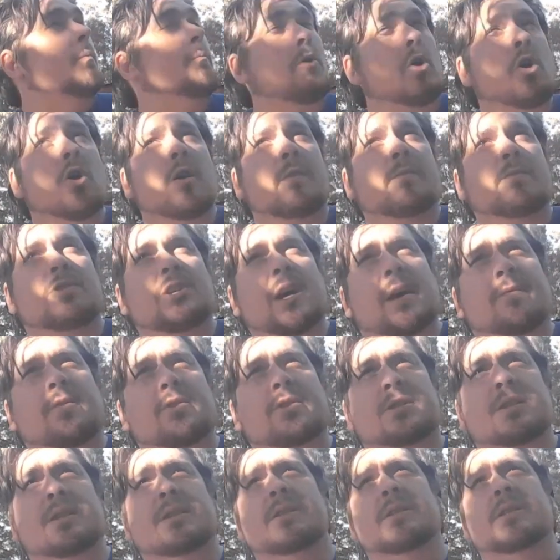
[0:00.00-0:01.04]
part of
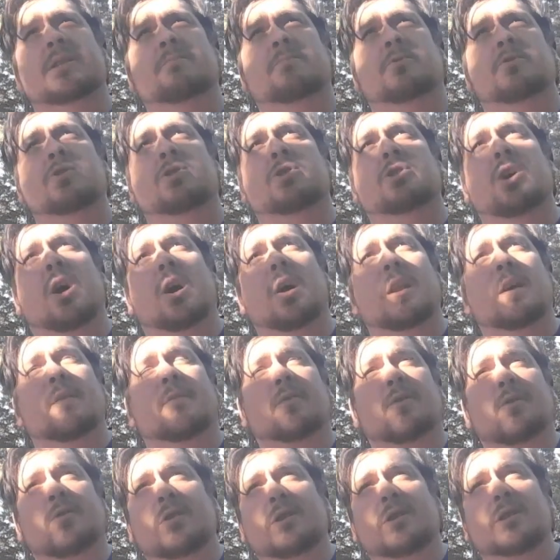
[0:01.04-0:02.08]
Jefferson's persona
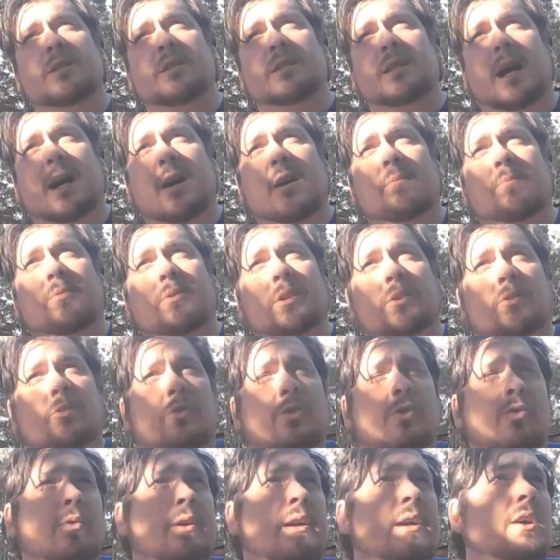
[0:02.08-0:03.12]
for his entire political
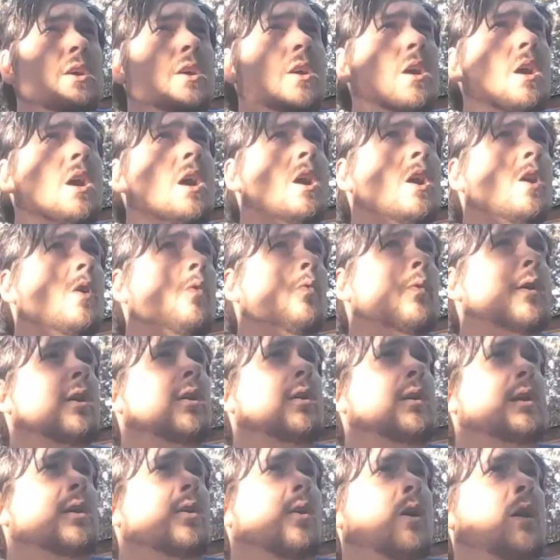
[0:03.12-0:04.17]
career,
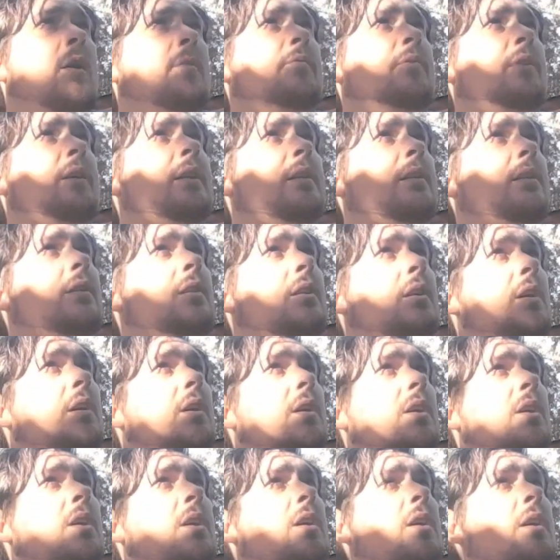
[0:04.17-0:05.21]
where he often,
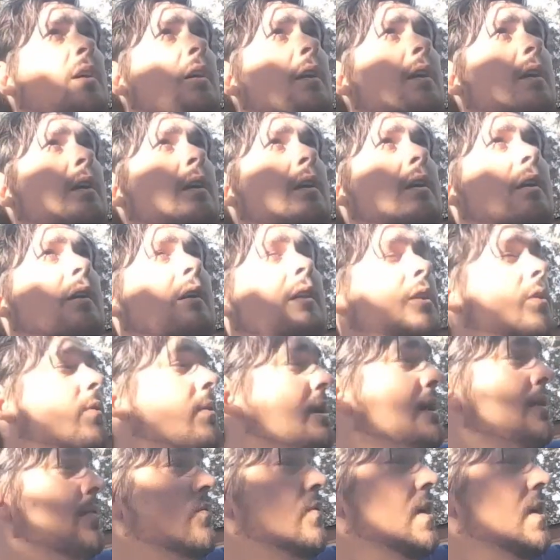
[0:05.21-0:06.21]
in